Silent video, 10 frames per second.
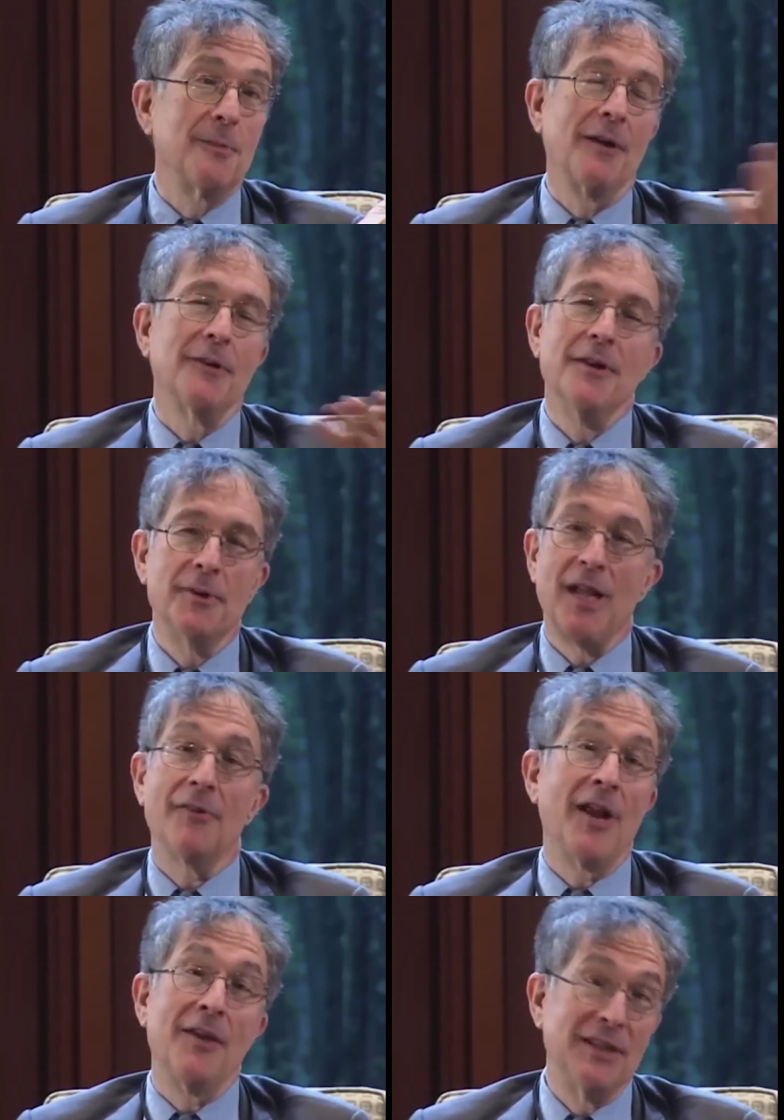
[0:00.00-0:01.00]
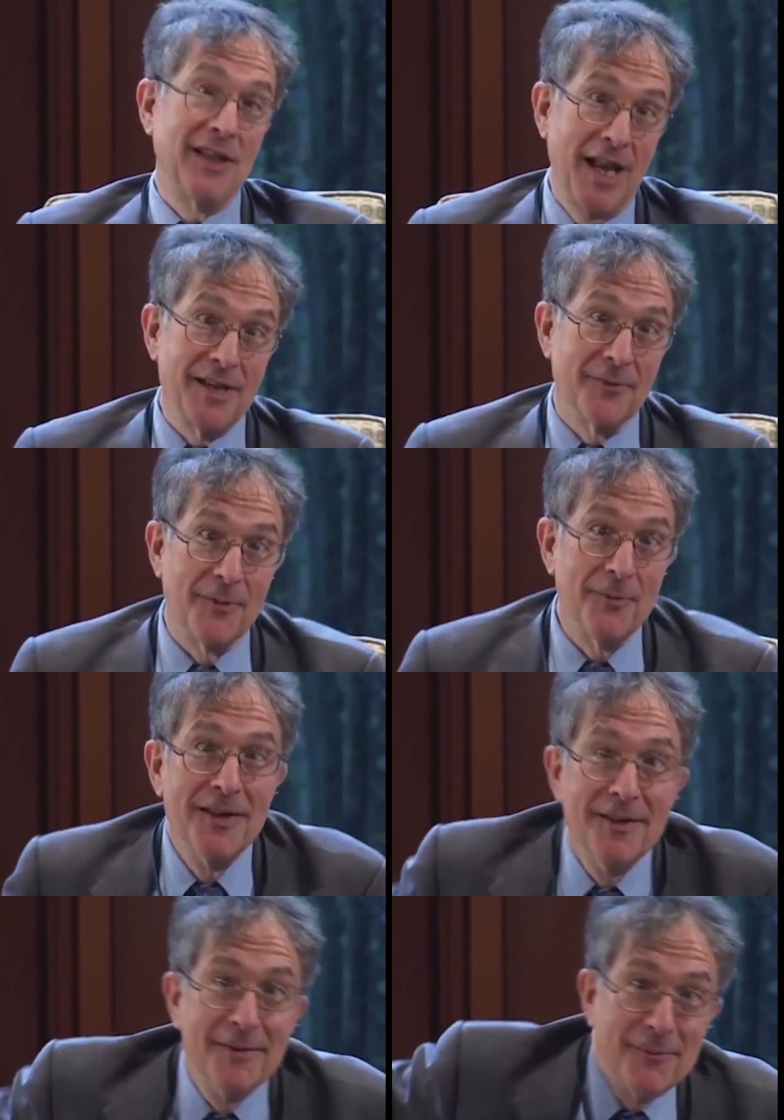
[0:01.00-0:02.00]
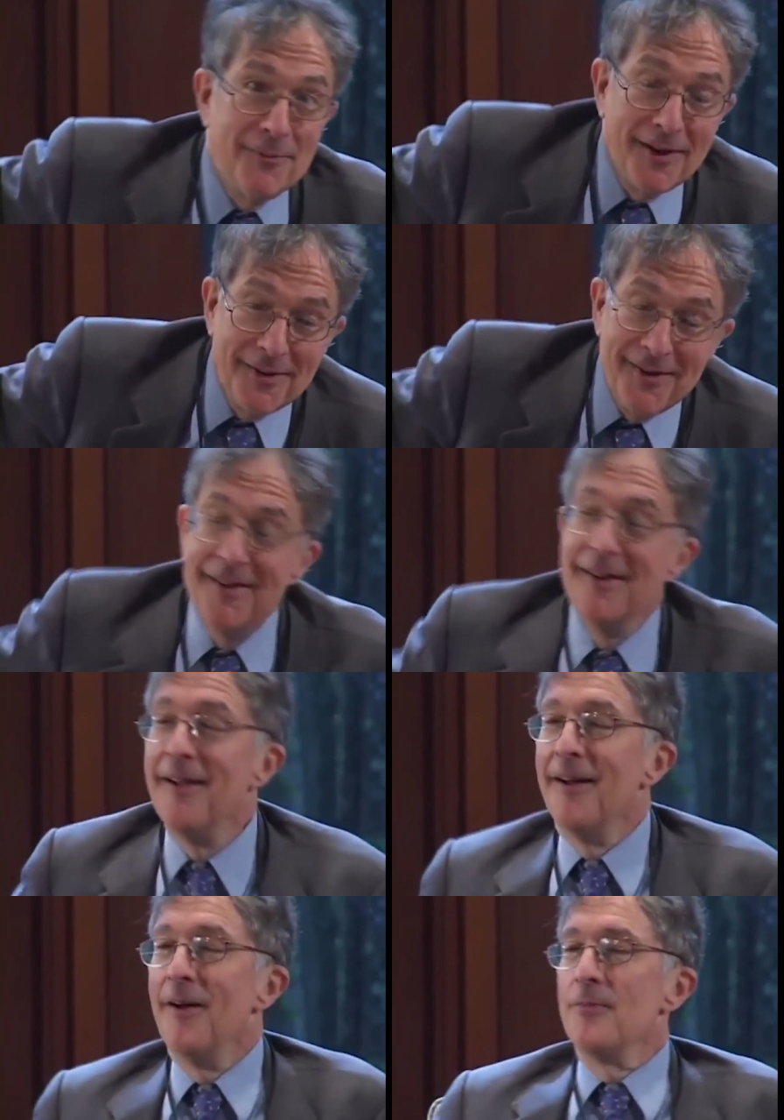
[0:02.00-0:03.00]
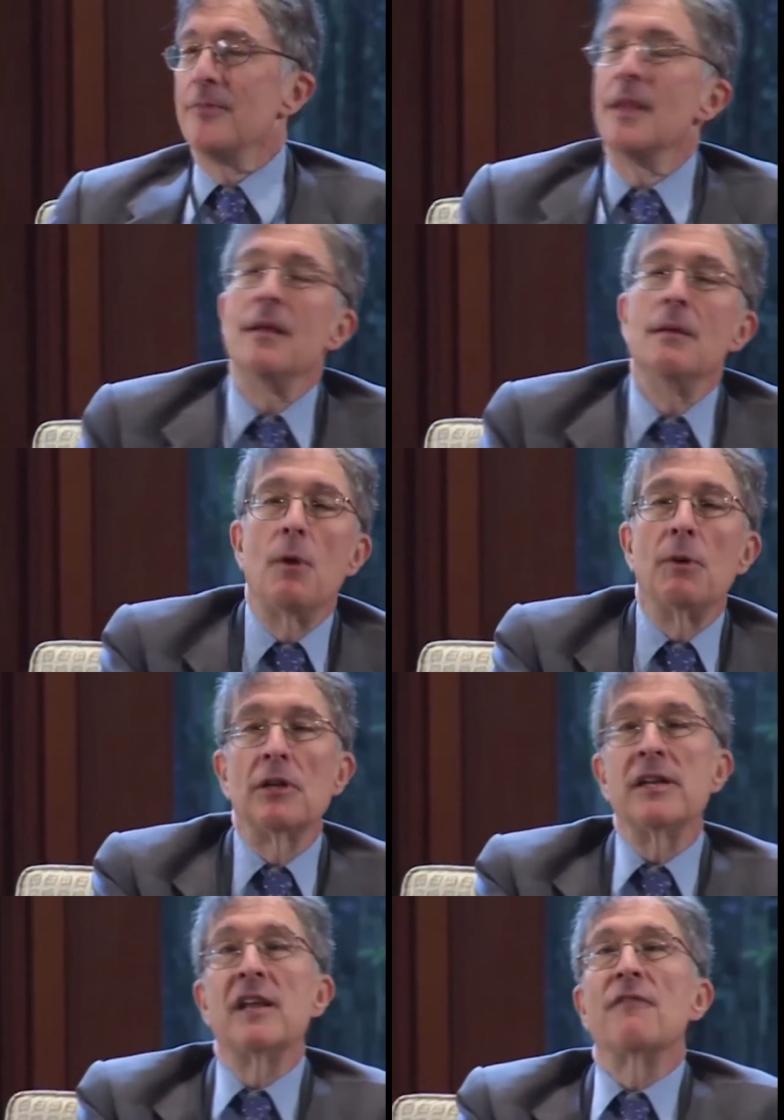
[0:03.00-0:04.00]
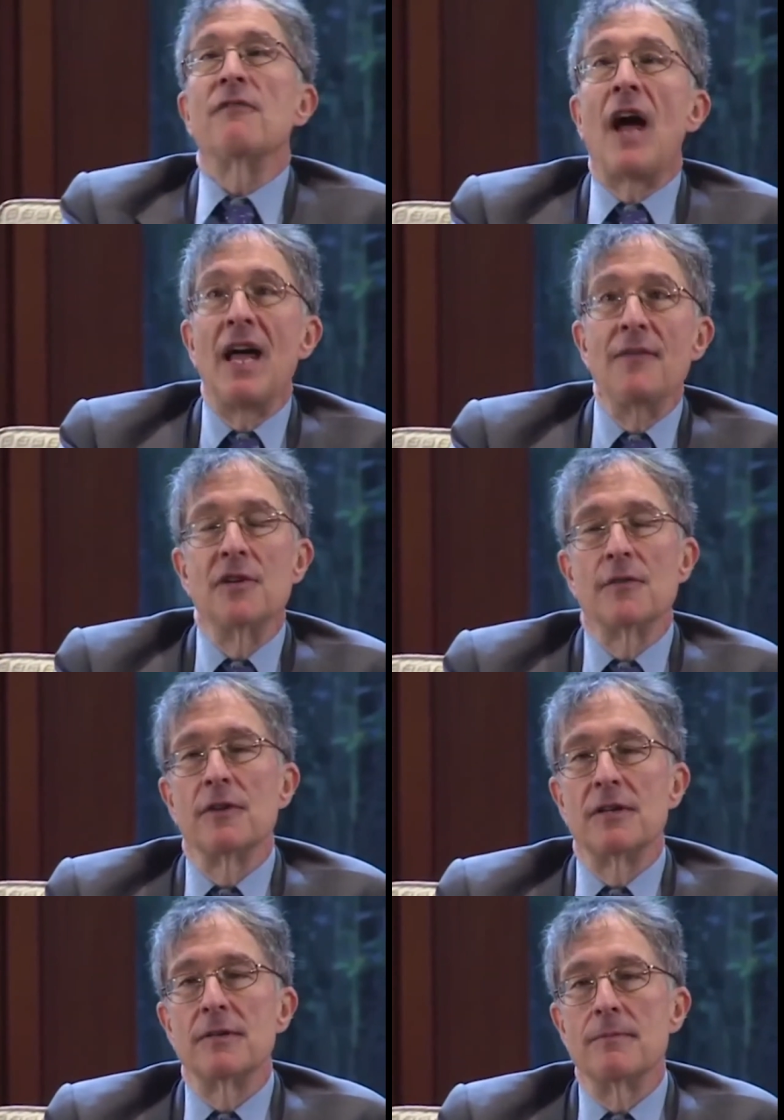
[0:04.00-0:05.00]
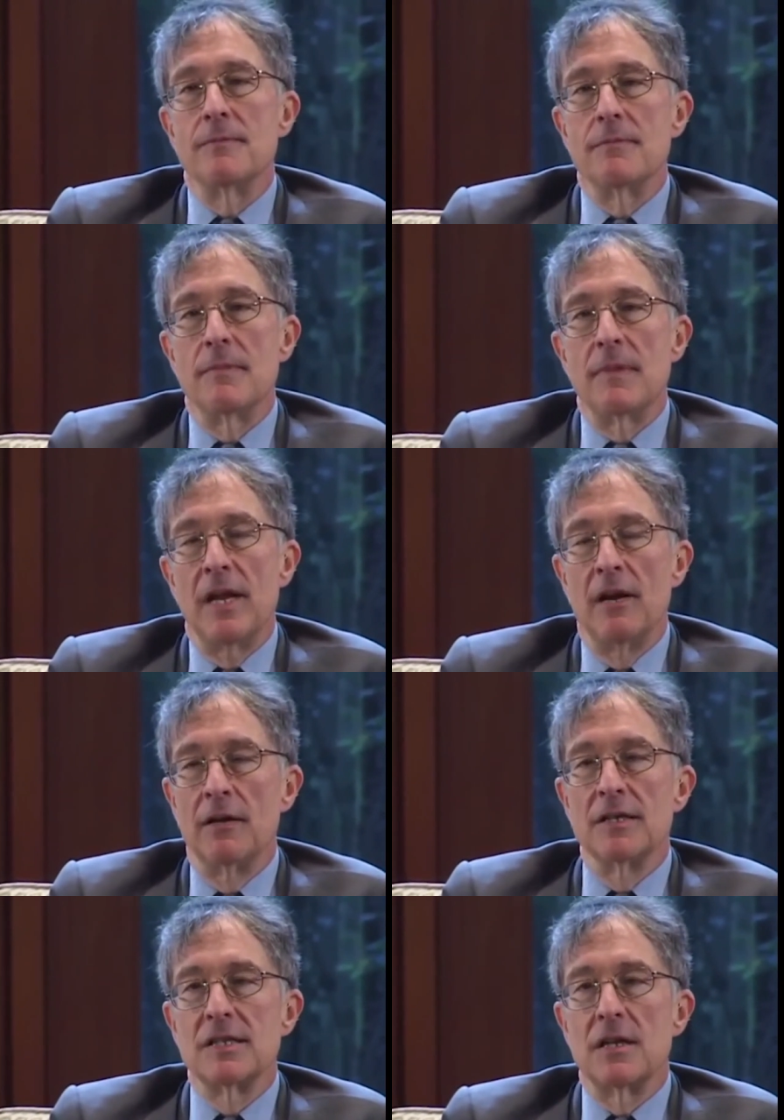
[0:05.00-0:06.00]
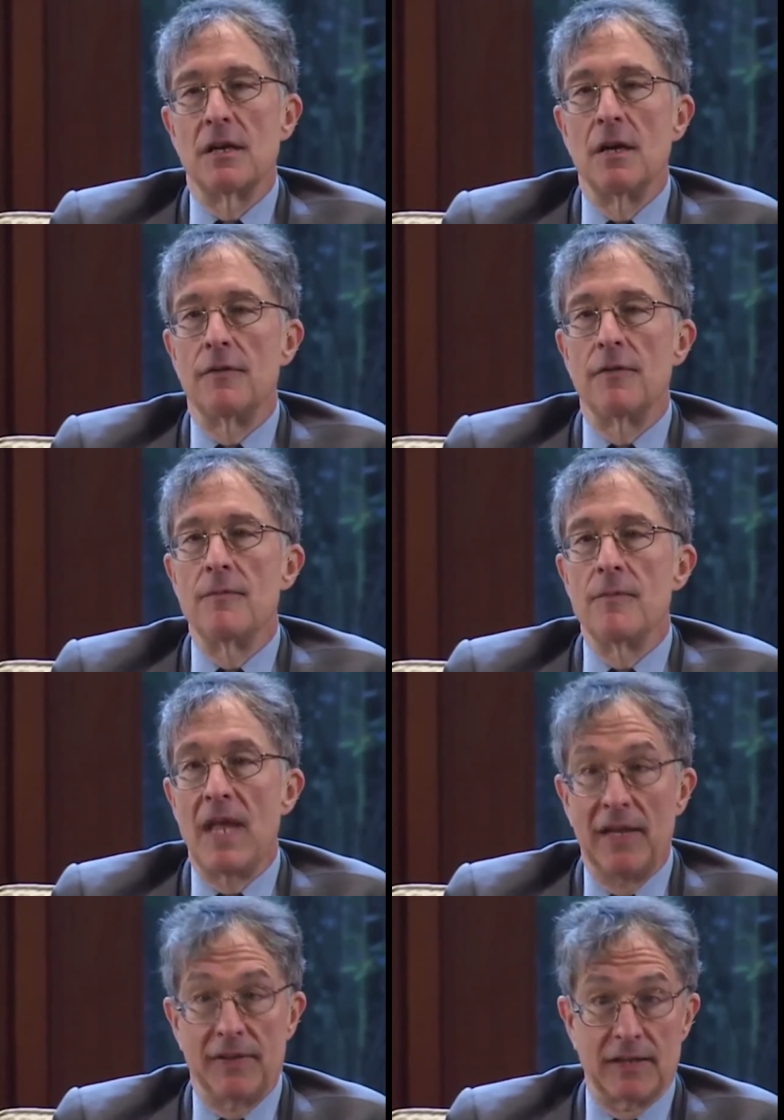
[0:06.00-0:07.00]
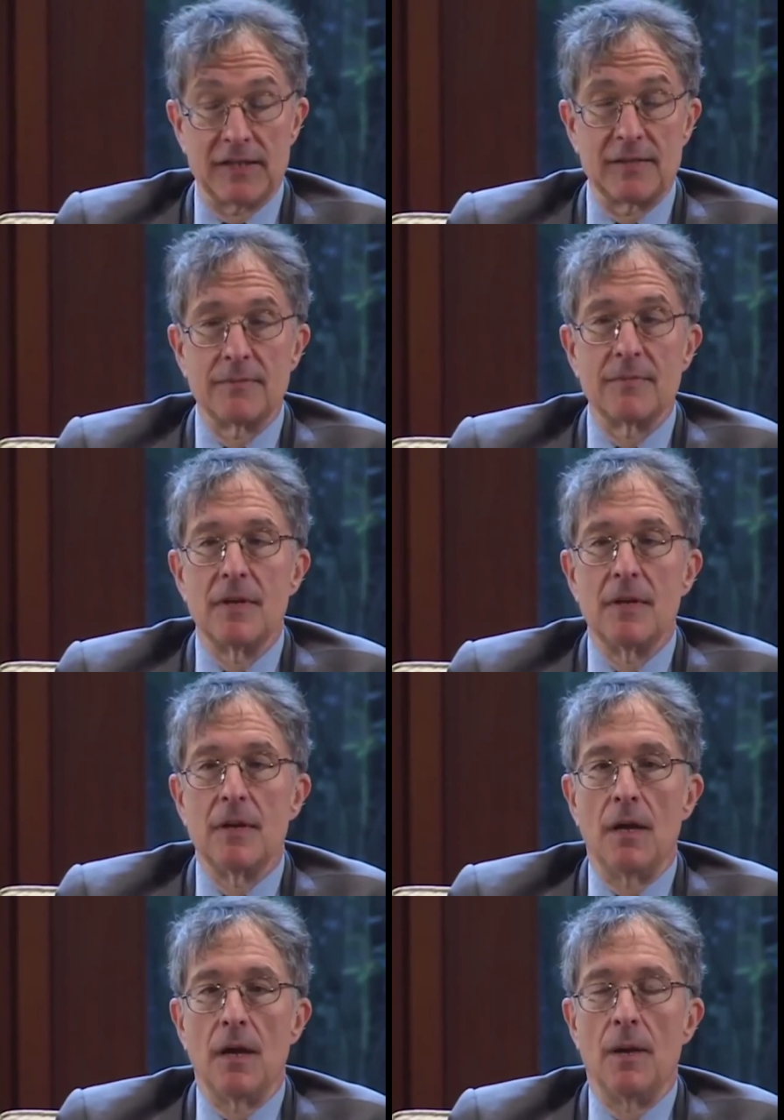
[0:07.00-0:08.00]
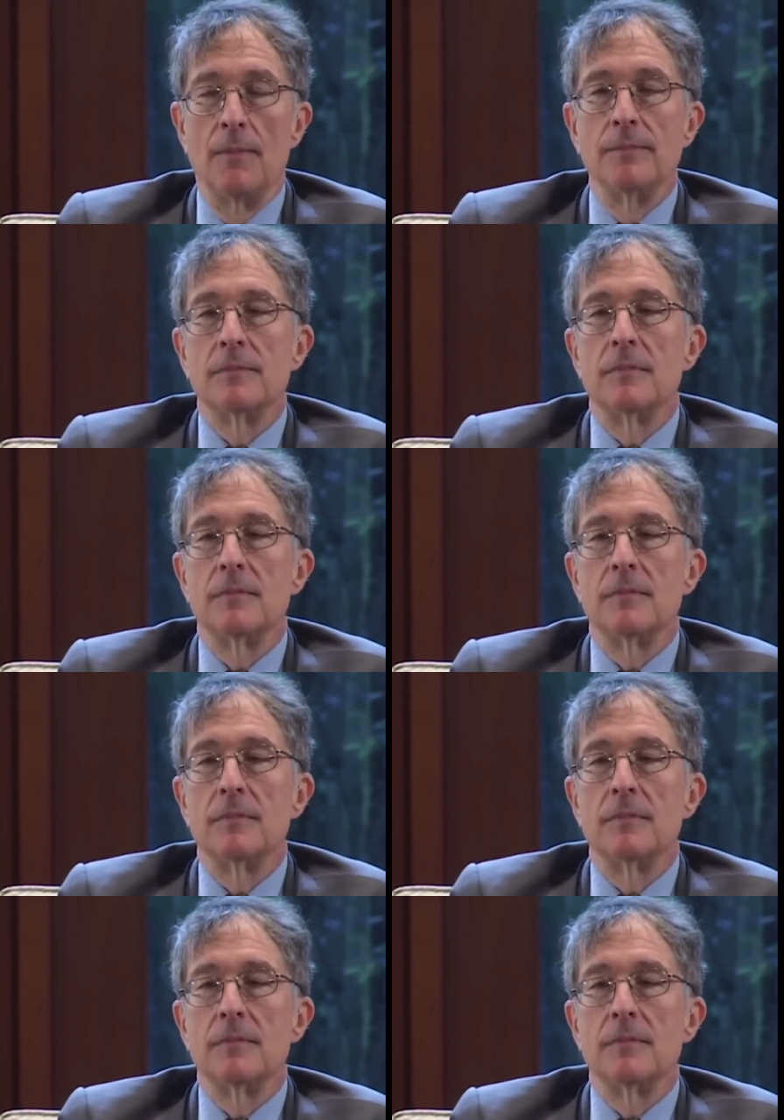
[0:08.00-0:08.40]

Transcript: about without ever having done any of them. Uh, um, but we're looking at five different areas of ethics. Um,